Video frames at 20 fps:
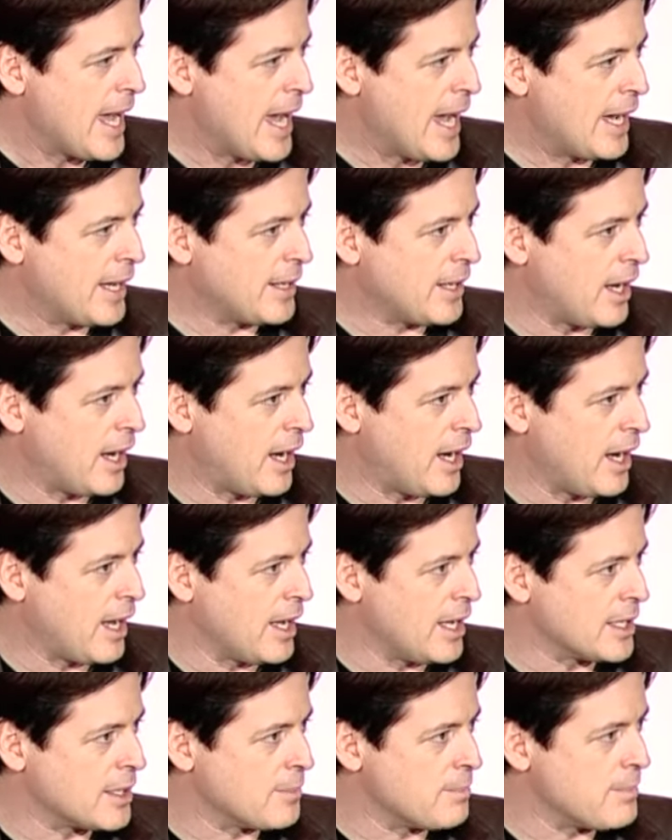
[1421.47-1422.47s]
And
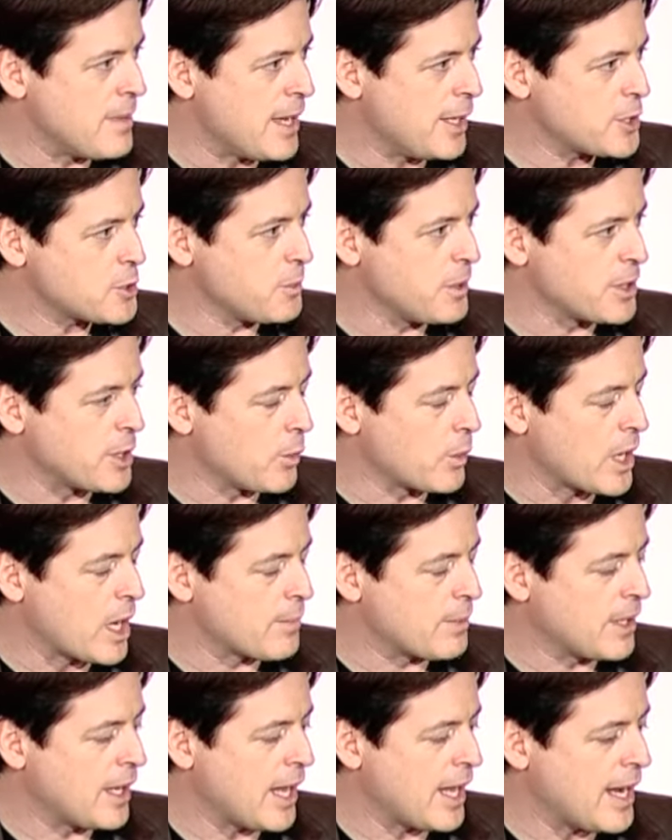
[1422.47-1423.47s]
it amazed me that when I
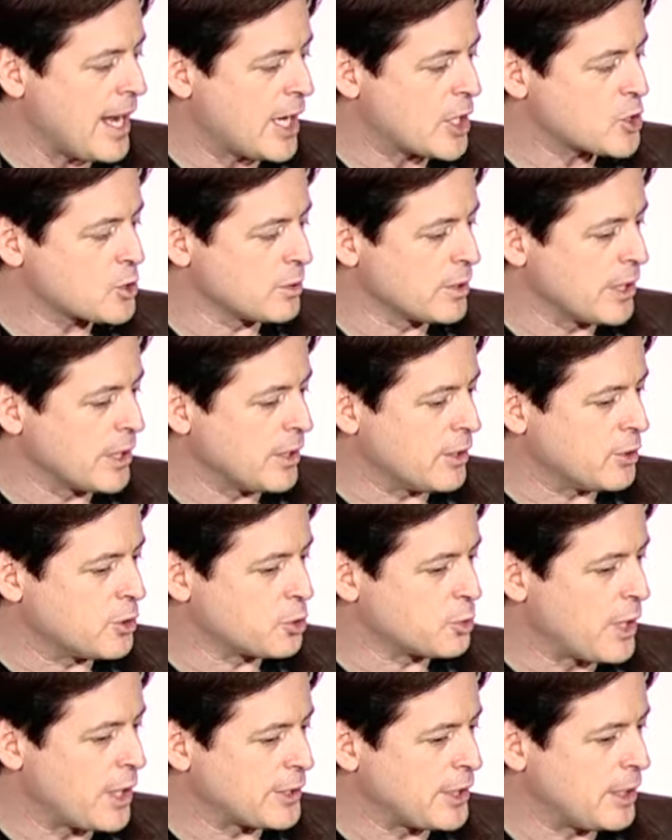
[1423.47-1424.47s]
began actually
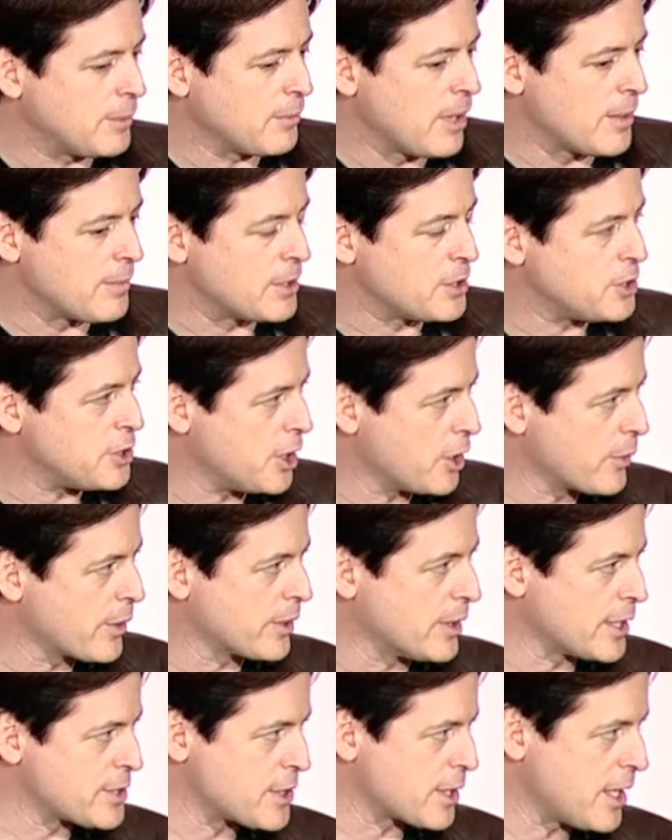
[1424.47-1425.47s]
directing my
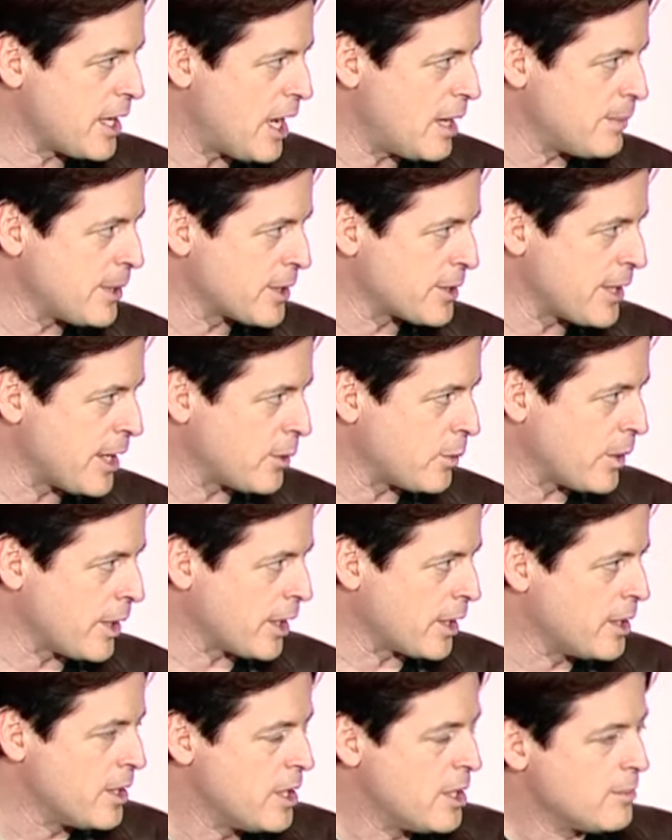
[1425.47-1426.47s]
material as a comic that
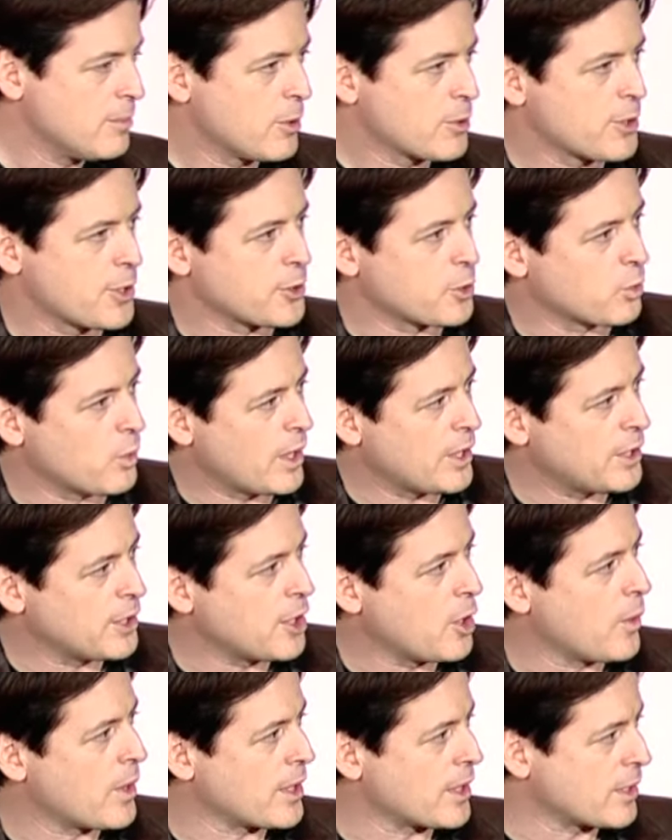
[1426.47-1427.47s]
way, both on the
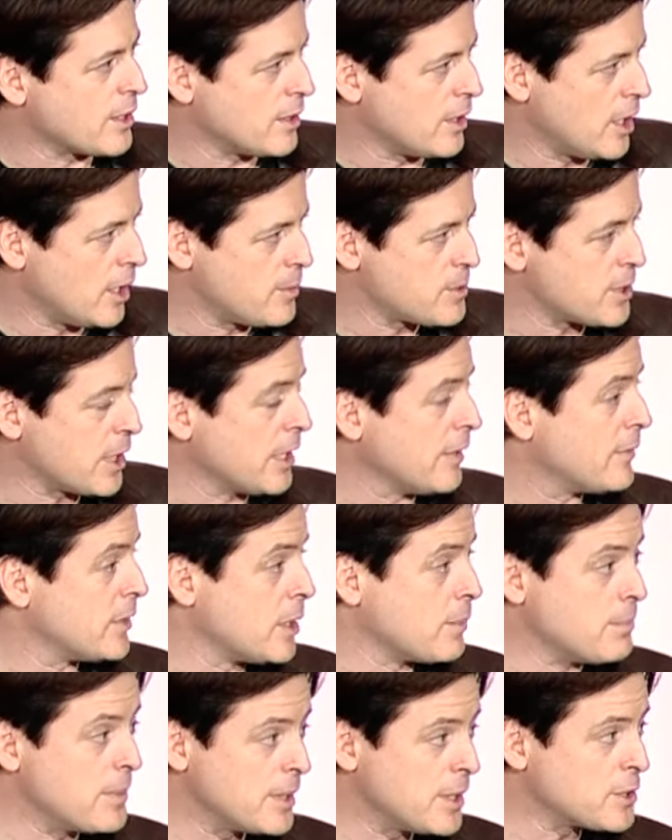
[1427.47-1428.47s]
radio and in clubs and even
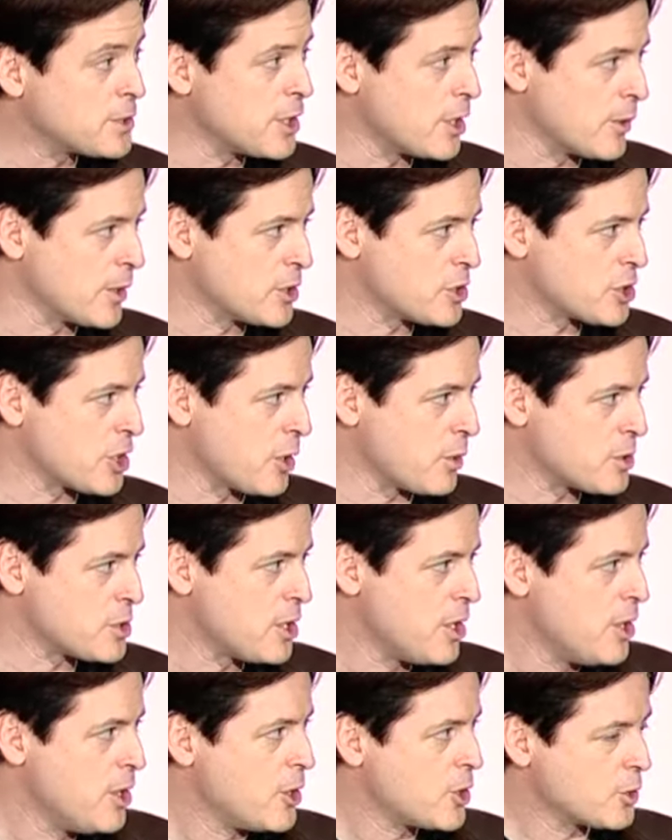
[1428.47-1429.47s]
in military shows,
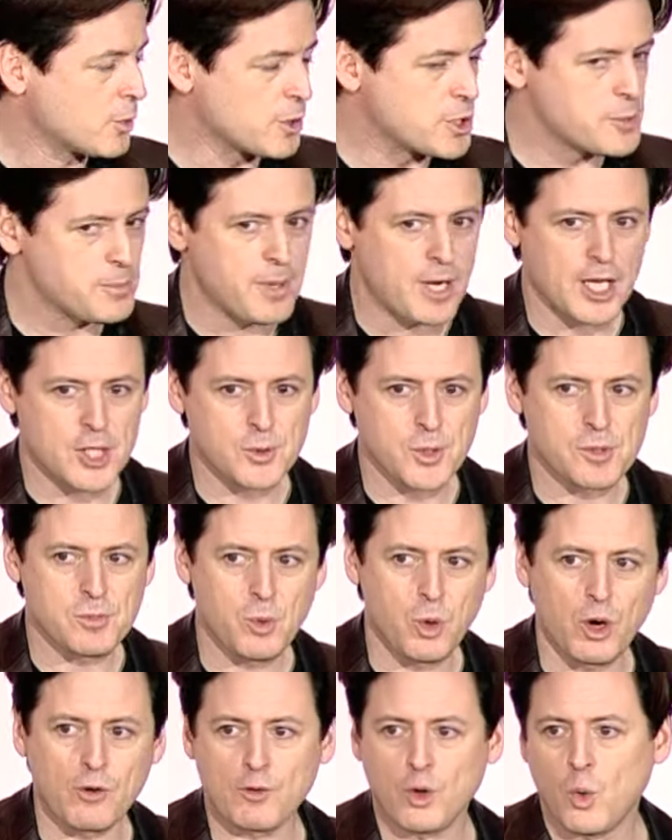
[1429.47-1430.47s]
the response was
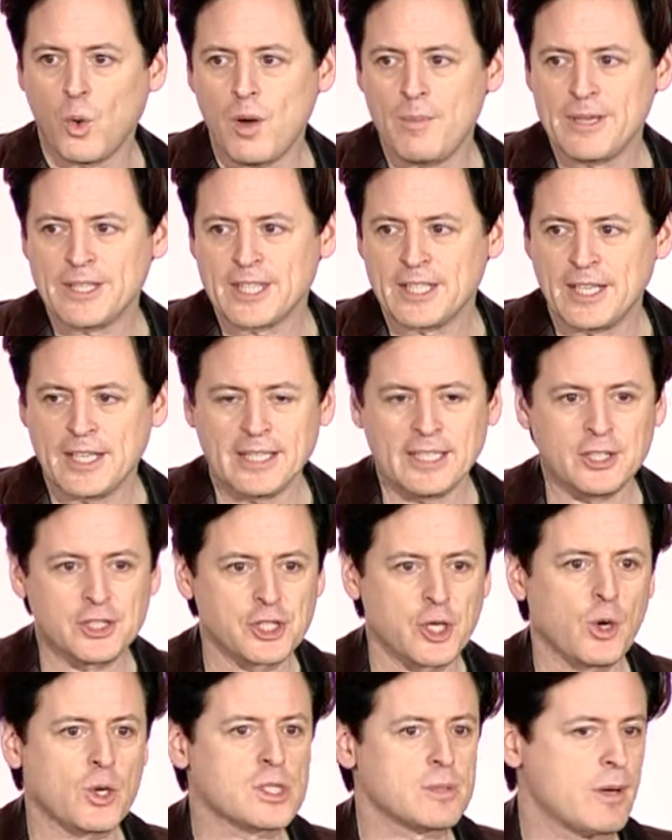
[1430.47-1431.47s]
more overwhelming than any
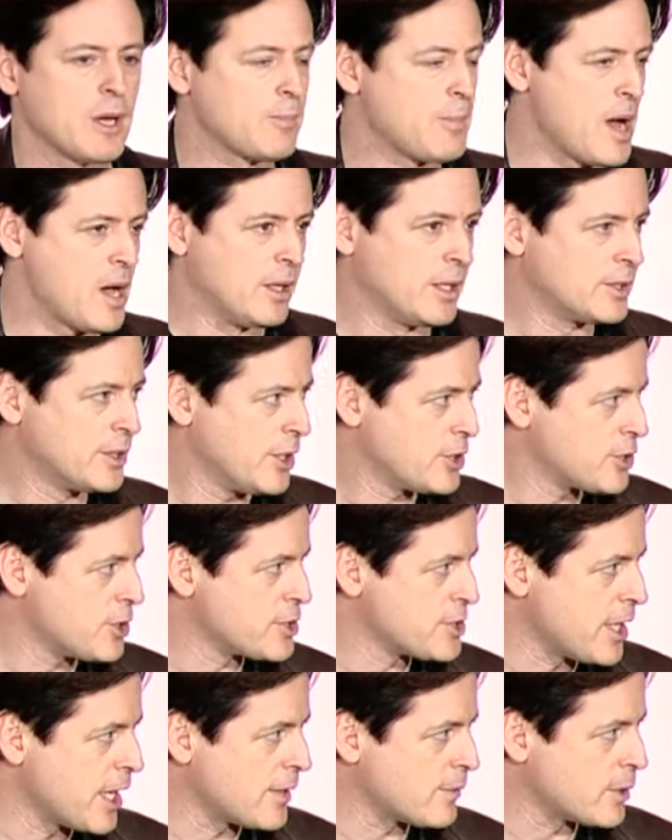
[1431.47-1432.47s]
jokes about
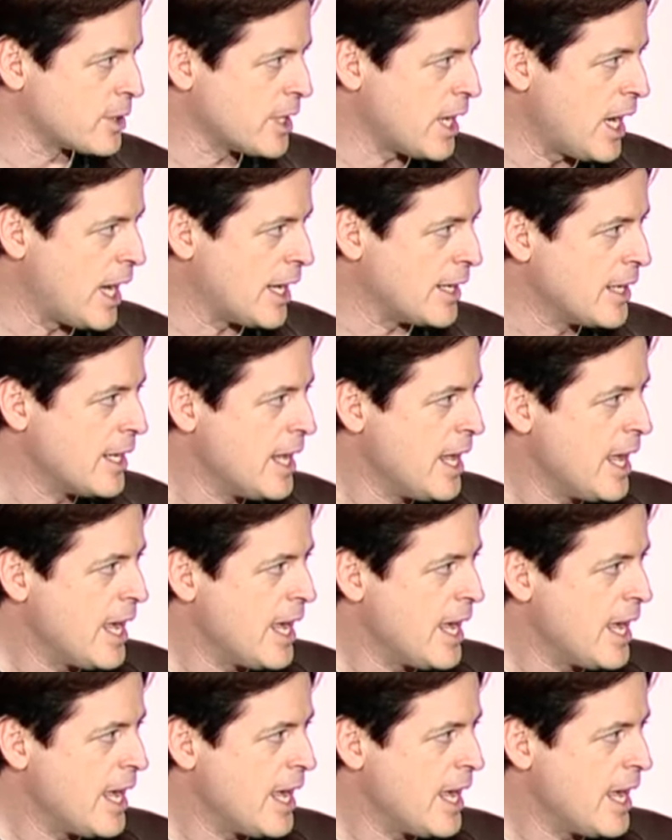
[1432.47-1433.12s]
politicians I ever got.